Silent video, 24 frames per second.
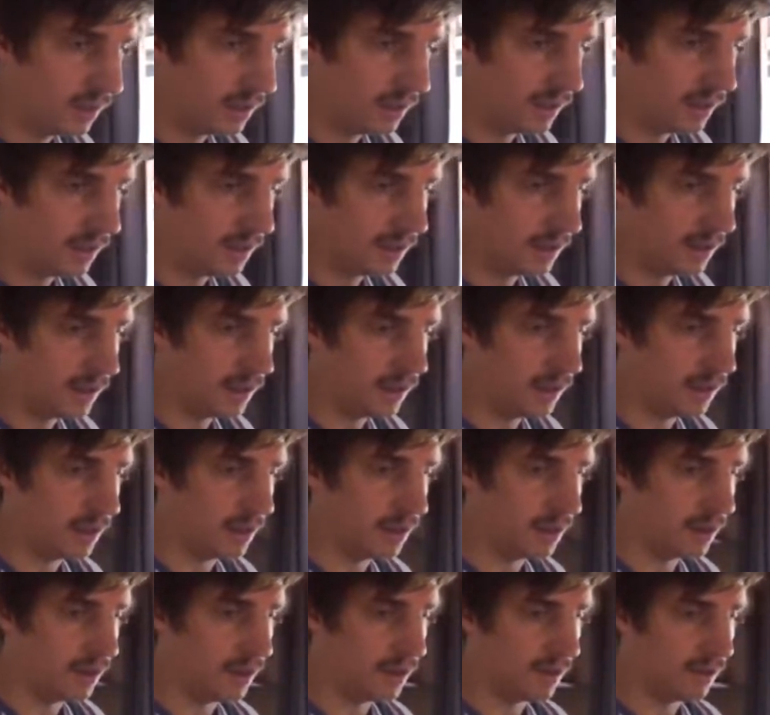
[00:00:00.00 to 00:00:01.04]

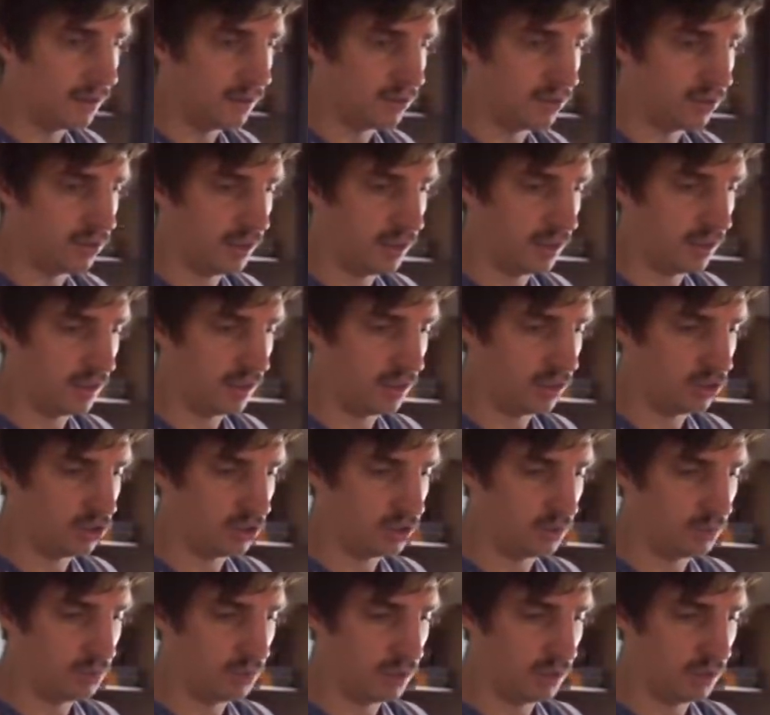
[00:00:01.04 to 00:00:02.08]
a set that I can
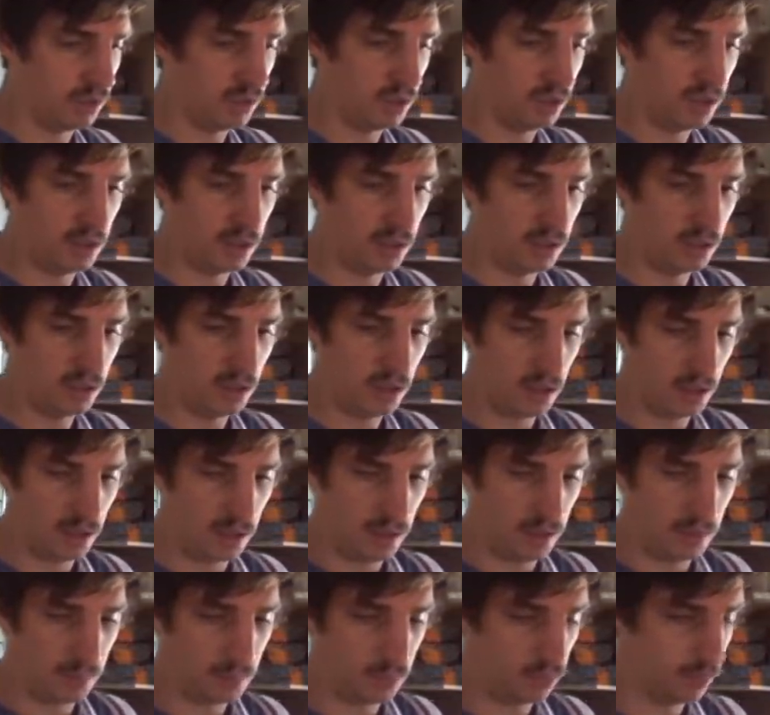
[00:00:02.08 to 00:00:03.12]
be
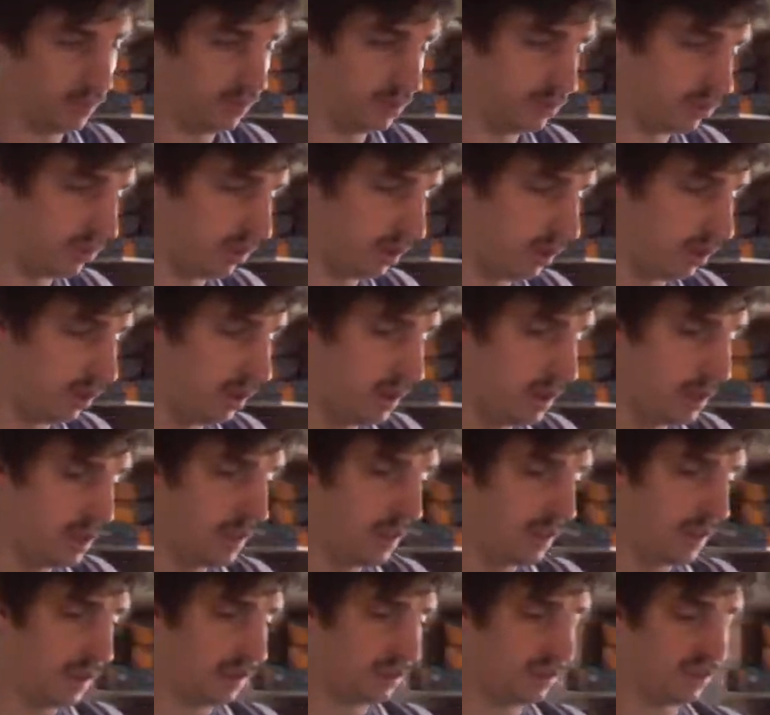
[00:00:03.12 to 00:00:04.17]
happy with. So
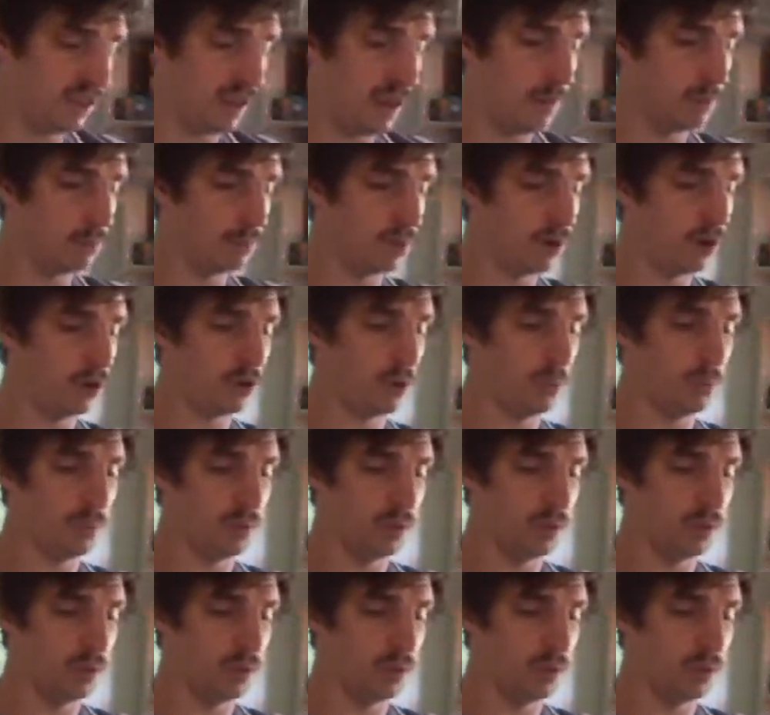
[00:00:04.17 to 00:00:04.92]
that's the Unbroken Bond